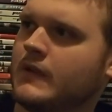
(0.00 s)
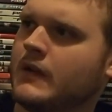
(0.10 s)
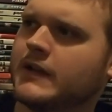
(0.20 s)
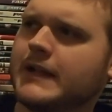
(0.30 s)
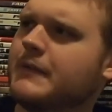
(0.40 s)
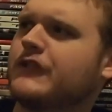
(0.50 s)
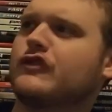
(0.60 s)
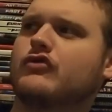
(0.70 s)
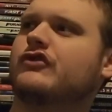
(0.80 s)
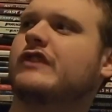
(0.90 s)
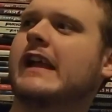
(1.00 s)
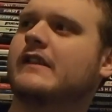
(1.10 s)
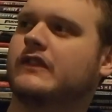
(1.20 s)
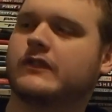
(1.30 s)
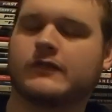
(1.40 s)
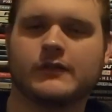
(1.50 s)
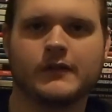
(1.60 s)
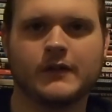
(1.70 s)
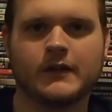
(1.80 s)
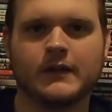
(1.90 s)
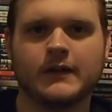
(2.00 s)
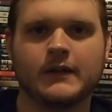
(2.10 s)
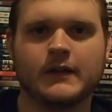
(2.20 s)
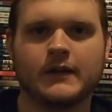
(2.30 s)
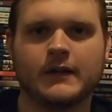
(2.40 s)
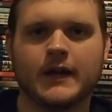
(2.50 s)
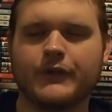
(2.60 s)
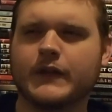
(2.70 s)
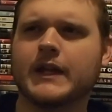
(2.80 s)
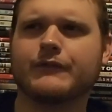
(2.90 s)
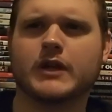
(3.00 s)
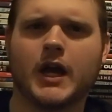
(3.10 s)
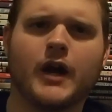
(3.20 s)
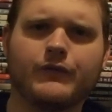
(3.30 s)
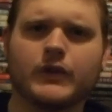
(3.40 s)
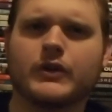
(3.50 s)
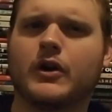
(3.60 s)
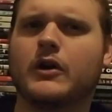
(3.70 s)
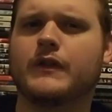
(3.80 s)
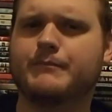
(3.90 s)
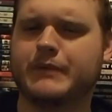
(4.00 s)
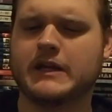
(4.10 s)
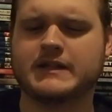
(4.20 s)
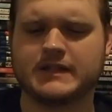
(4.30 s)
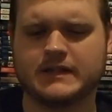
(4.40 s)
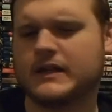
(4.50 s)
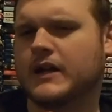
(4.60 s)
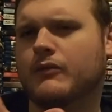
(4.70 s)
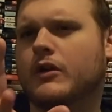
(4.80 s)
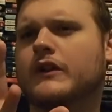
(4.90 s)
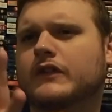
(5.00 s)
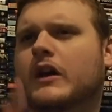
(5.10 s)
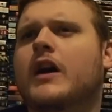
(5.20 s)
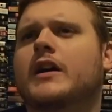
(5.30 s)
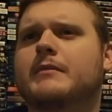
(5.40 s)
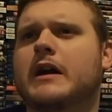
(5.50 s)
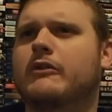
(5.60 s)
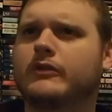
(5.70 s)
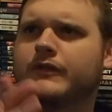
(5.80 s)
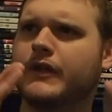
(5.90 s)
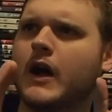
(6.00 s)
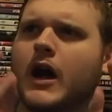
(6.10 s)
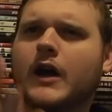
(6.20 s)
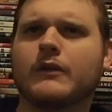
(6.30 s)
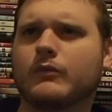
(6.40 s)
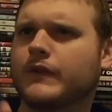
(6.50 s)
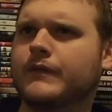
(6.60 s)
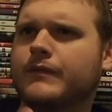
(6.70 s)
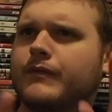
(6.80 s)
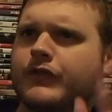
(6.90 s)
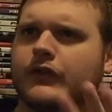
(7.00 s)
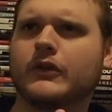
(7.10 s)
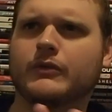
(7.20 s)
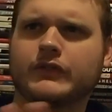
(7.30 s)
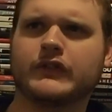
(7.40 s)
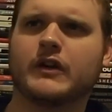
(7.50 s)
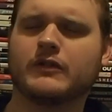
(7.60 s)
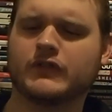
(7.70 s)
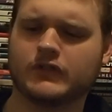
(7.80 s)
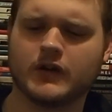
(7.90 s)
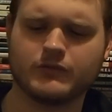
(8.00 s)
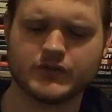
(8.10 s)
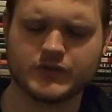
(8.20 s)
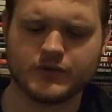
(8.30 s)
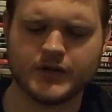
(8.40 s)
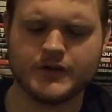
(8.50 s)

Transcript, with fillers: Like, that makes no sense! I think I've covered all the bases that I want to talk about with Han, with Solo, a Star Wars story.